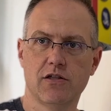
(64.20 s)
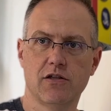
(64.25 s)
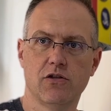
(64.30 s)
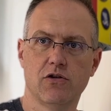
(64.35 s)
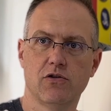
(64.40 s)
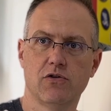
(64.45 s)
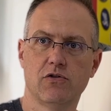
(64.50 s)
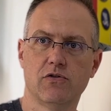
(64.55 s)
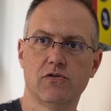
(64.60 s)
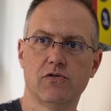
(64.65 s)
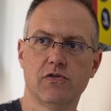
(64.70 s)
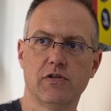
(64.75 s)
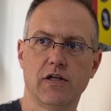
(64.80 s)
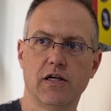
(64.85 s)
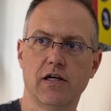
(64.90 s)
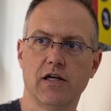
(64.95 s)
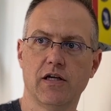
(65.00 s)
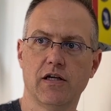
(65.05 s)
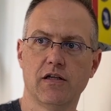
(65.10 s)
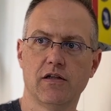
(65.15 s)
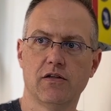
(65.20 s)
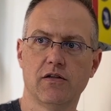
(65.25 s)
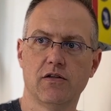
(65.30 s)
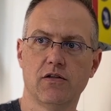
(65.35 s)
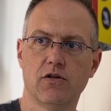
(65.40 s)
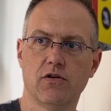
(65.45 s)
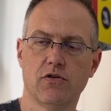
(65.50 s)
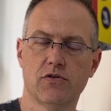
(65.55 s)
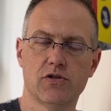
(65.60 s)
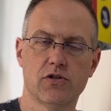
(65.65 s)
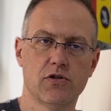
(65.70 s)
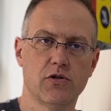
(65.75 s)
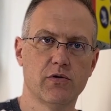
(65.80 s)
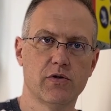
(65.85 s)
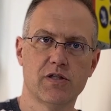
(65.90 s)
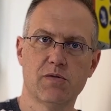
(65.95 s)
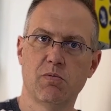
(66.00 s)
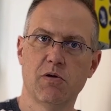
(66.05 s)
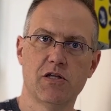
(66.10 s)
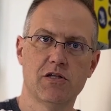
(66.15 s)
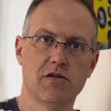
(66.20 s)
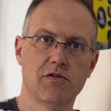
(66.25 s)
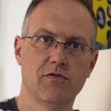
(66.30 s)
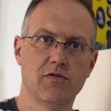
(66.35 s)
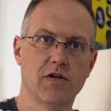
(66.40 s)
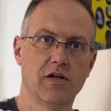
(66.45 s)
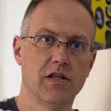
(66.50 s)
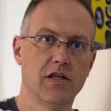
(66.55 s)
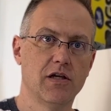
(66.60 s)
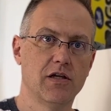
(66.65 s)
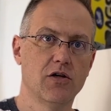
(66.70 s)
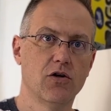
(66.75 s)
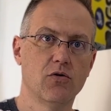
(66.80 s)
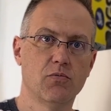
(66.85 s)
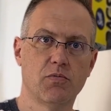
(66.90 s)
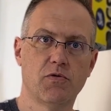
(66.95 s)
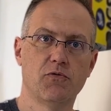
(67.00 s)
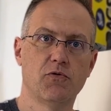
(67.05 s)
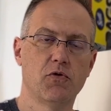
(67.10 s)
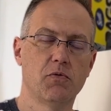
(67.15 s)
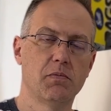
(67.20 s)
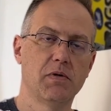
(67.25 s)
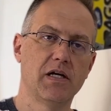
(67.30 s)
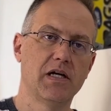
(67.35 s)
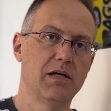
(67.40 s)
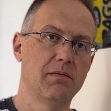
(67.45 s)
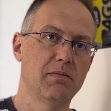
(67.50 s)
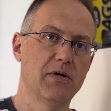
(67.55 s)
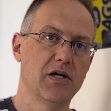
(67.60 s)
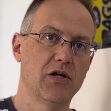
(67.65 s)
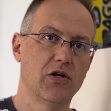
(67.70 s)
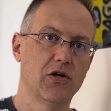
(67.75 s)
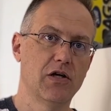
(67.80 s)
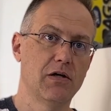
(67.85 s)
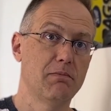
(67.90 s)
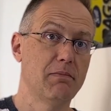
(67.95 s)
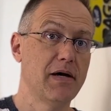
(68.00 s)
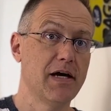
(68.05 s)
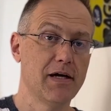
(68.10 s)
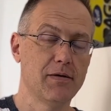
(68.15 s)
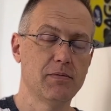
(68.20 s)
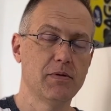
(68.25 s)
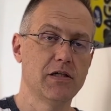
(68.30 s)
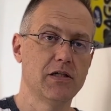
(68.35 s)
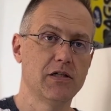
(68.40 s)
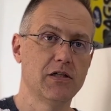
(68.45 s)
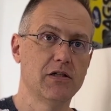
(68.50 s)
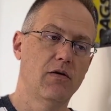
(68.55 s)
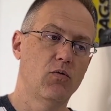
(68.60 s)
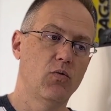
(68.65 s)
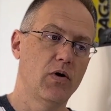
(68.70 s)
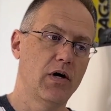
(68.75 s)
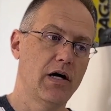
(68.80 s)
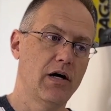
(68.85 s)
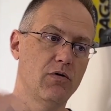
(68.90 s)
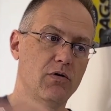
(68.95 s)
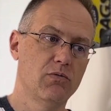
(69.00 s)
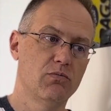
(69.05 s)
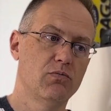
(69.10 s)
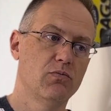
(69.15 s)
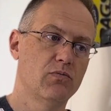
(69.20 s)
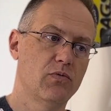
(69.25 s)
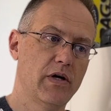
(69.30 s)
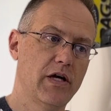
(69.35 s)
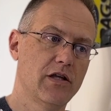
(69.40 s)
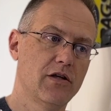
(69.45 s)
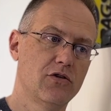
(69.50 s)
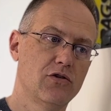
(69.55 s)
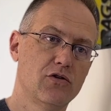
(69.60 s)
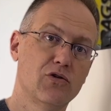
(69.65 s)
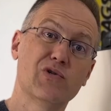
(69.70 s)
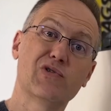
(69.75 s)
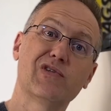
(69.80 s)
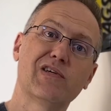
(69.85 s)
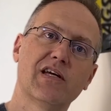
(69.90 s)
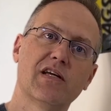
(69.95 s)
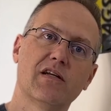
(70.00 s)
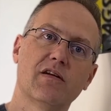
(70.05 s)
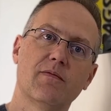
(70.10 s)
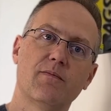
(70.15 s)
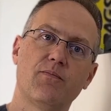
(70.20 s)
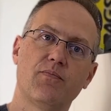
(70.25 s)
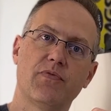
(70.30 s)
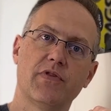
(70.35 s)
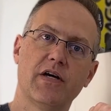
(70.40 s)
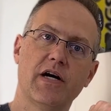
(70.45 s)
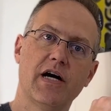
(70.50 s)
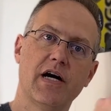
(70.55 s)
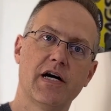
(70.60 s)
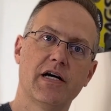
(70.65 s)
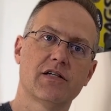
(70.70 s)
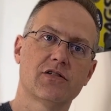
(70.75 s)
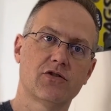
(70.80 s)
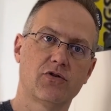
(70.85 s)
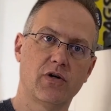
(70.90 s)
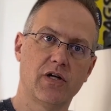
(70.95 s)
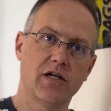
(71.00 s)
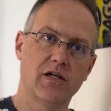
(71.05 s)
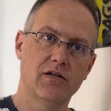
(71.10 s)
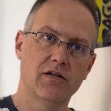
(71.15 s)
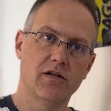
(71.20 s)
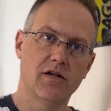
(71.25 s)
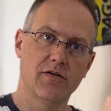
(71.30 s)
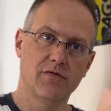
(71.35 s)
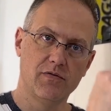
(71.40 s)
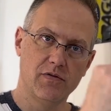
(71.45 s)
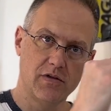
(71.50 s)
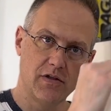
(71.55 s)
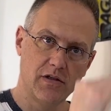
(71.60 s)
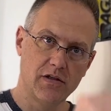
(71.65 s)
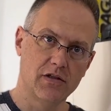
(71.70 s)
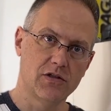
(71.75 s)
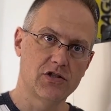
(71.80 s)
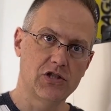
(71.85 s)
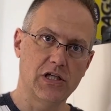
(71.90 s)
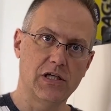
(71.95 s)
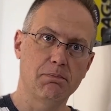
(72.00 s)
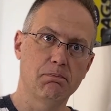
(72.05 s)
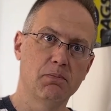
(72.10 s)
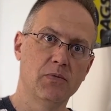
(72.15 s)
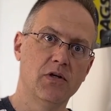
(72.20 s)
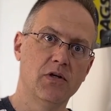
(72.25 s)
and those, and they're so expensive and they don't perform any better in my opinion. What I would rather do is get the highest grade in the cheap